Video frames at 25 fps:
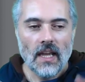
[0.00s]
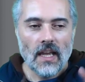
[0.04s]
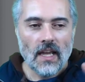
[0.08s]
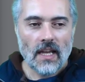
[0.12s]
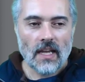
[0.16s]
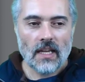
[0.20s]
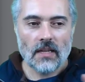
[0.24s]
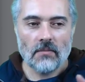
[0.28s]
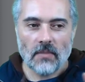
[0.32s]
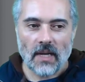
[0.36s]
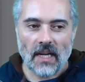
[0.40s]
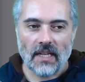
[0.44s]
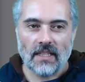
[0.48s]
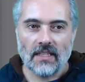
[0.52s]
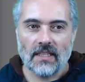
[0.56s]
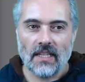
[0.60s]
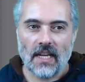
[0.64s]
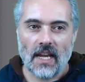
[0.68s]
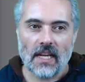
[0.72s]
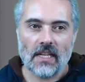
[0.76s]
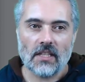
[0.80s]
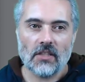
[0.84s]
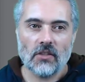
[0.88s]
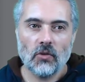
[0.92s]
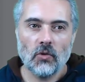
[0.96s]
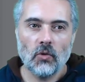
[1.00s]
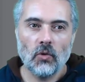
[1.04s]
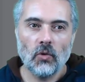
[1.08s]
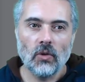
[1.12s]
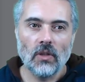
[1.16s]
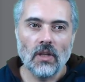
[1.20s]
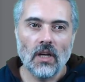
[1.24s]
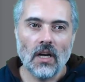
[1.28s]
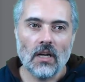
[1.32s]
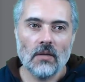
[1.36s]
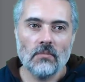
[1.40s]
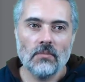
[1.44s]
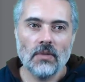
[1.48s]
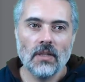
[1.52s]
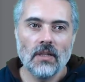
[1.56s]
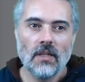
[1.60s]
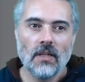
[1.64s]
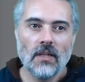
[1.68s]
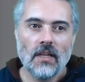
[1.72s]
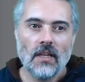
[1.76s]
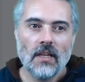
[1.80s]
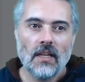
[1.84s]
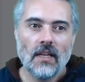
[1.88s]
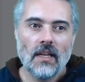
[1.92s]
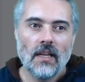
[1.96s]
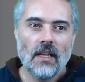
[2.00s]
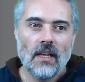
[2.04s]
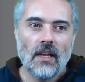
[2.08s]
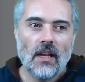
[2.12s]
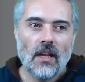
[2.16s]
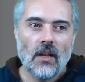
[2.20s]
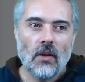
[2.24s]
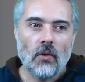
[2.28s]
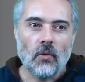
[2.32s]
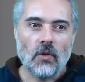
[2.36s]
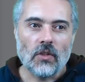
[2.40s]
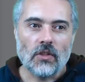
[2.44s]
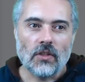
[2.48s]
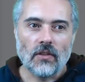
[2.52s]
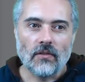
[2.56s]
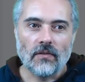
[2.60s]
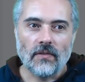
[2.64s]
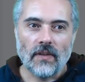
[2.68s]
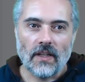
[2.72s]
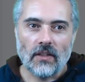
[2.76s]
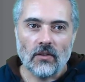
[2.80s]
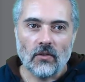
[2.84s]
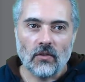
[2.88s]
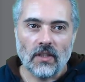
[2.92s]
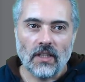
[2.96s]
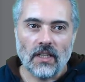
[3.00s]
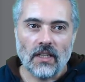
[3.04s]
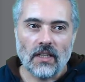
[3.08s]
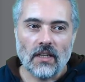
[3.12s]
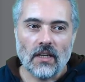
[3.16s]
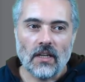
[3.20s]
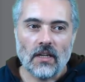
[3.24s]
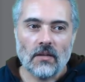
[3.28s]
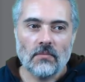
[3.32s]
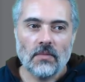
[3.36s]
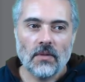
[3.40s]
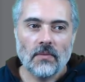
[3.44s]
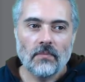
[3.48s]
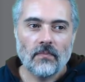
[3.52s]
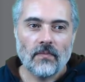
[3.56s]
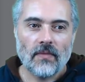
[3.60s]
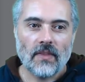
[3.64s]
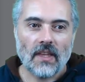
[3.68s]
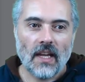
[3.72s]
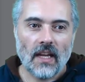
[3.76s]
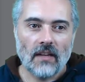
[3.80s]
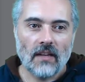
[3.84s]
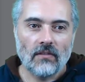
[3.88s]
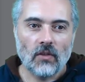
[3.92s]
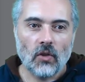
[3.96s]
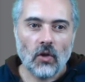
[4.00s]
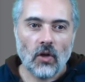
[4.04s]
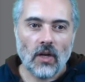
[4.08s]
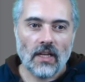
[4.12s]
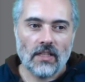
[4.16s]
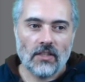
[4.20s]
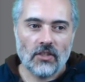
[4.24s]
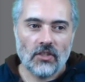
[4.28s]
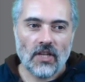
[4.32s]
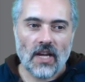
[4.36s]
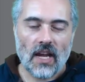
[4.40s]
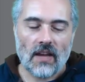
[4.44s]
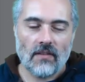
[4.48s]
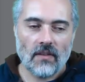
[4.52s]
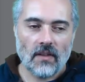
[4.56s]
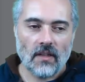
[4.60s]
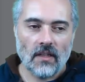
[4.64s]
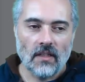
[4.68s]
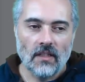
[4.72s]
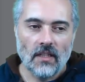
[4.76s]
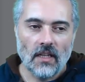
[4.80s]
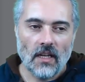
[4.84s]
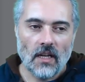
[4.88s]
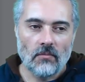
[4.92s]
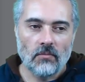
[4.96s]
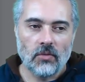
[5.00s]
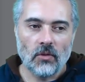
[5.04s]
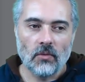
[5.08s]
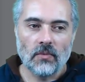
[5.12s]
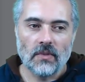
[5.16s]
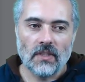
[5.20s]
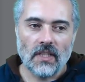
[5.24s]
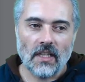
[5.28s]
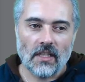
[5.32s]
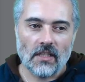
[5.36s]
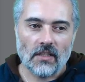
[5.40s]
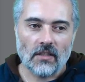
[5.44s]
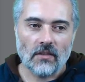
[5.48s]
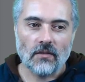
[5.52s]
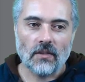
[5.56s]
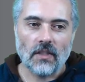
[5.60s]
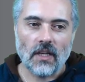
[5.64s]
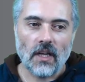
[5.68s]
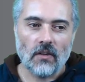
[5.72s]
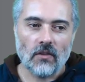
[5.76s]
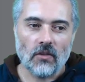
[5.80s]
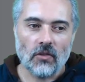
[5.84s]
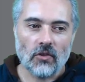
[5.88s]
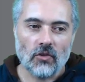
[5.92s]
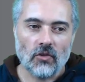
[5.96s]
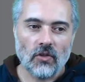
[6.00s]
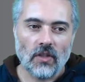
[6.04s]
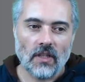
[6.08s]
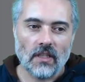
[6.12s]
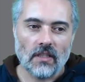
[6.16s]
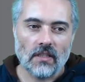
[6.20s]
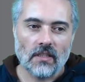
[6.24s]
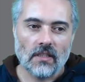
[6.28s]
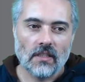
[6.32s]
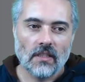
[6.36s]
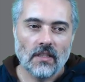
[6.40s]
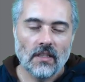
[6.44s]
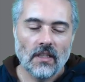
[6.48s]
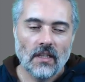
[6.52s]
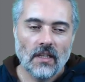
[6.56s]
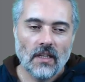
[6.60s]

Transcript: In my test tool hub, which you can find on GitHub, I've got a Java implementation of counterstrings.